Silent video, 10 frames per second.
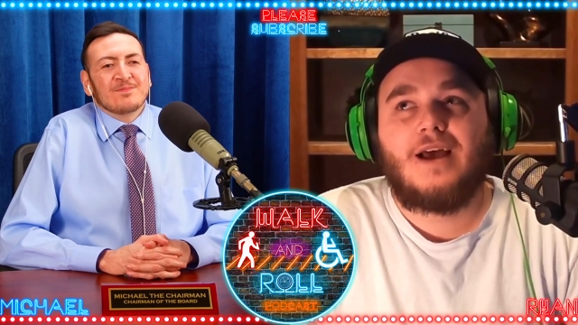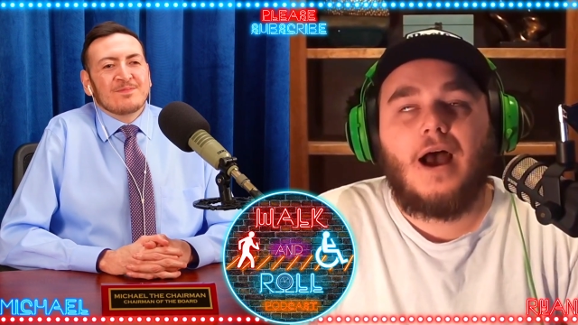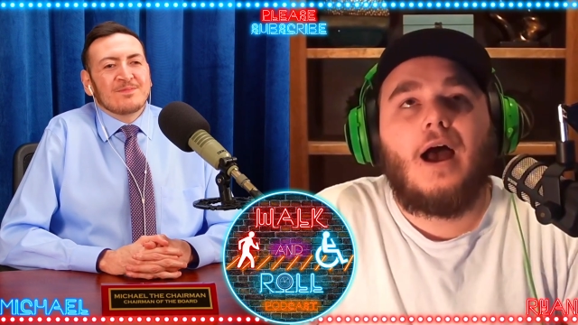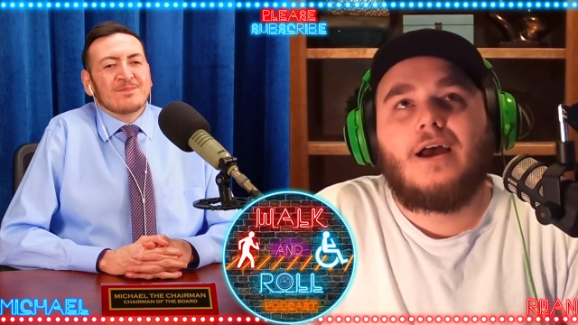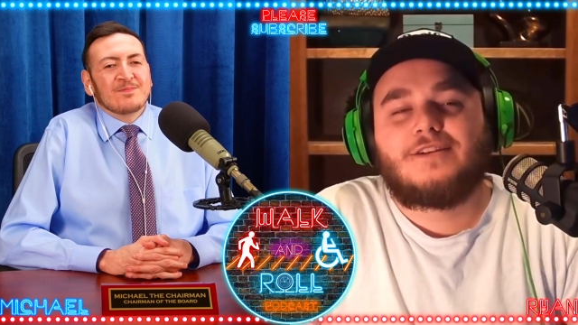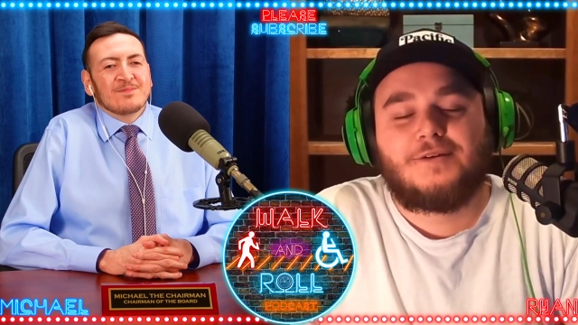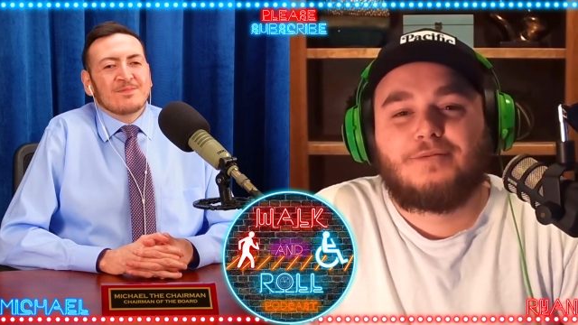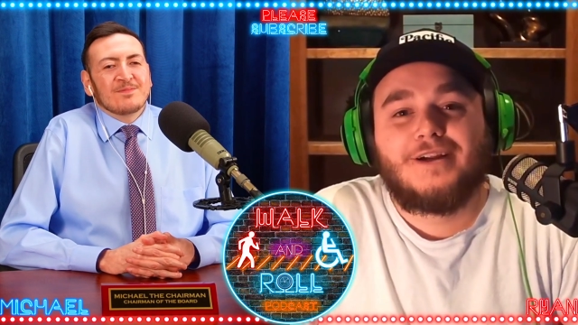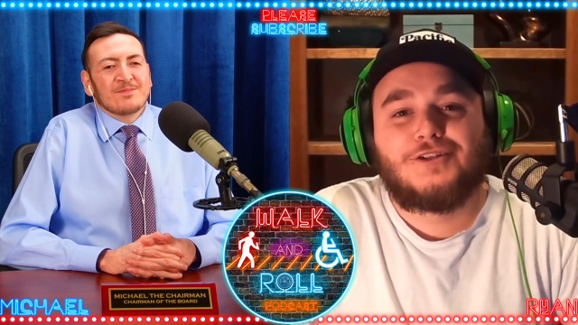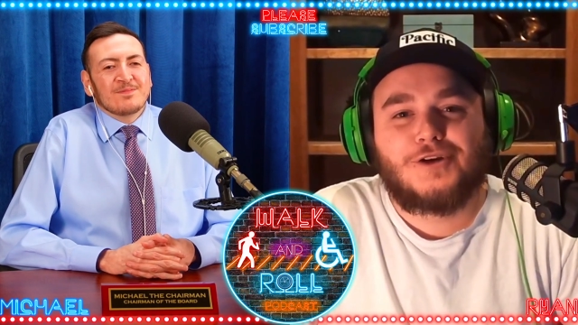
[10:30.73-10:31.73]
Speaker 1: to, to
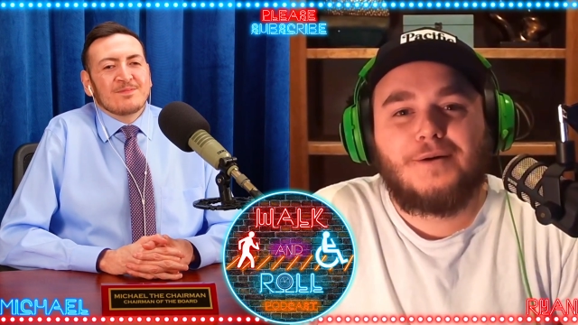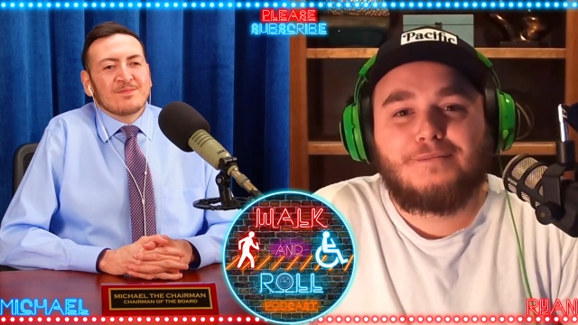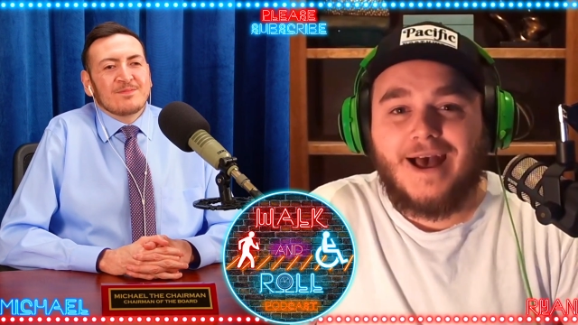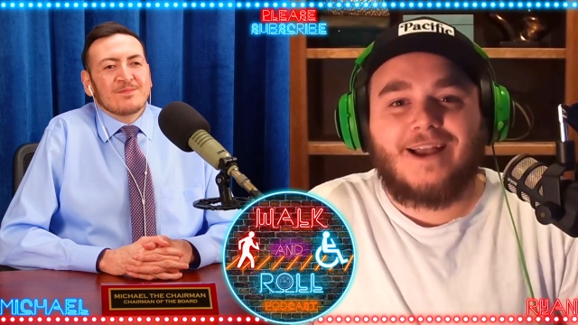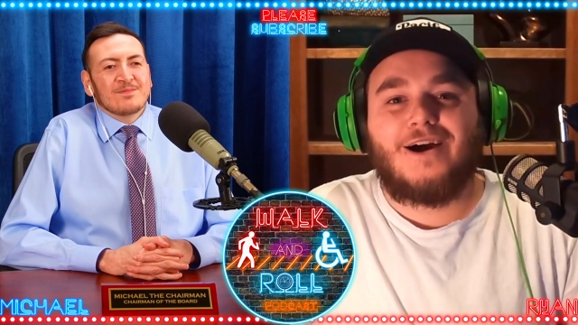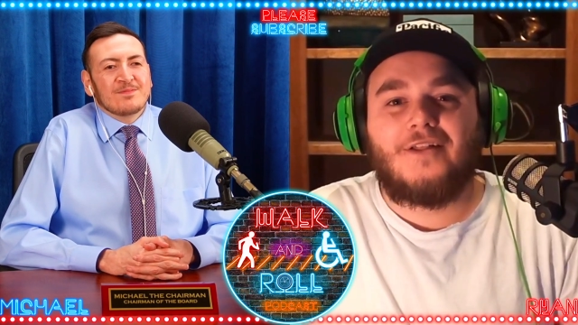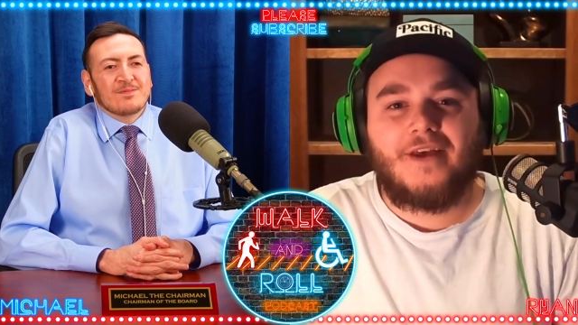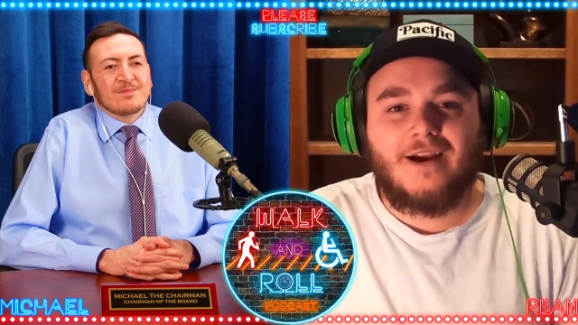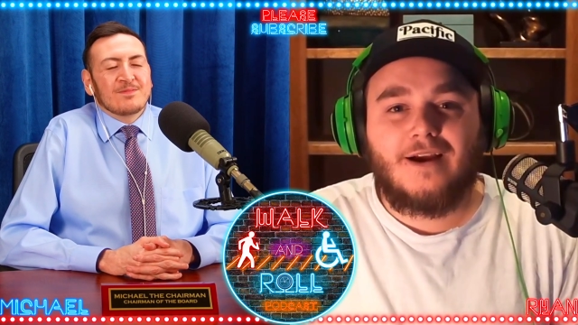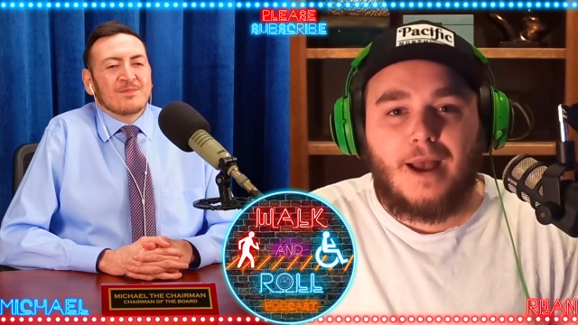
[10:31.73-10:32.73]
bring Trump back
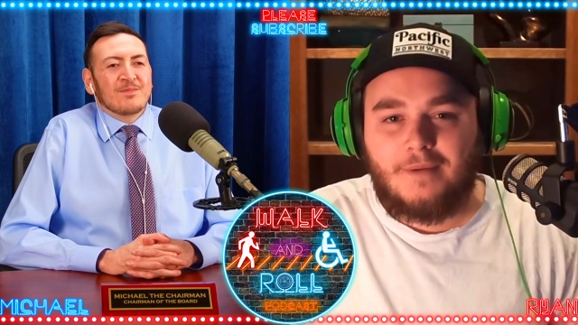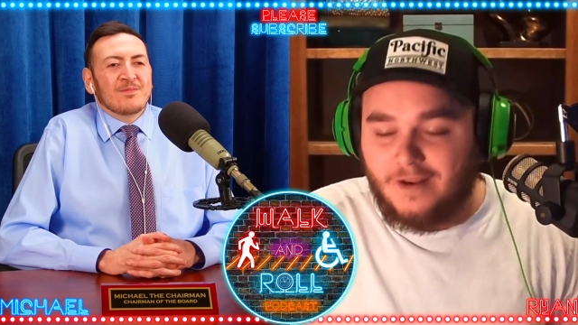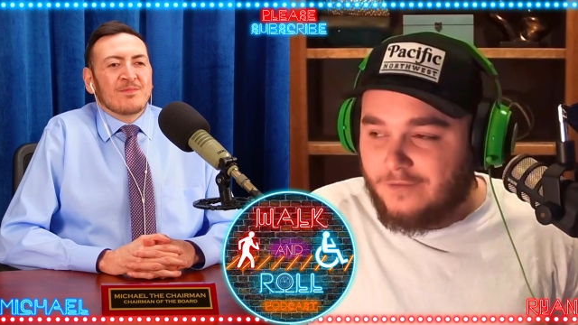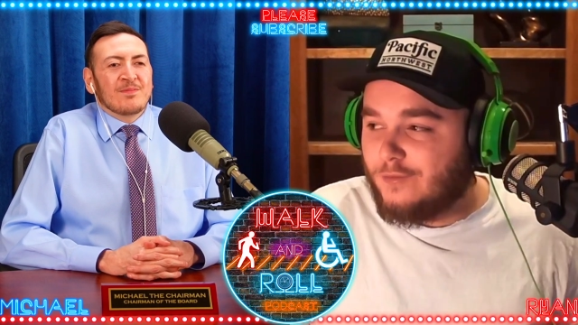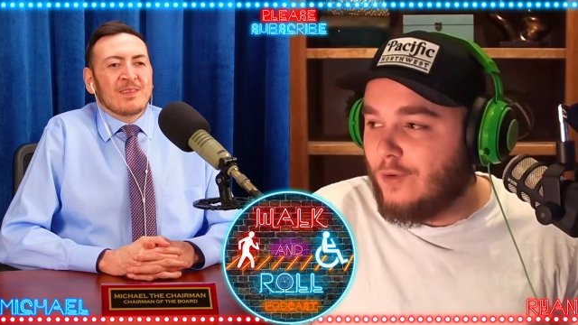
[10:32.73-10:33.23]
on there. I mean,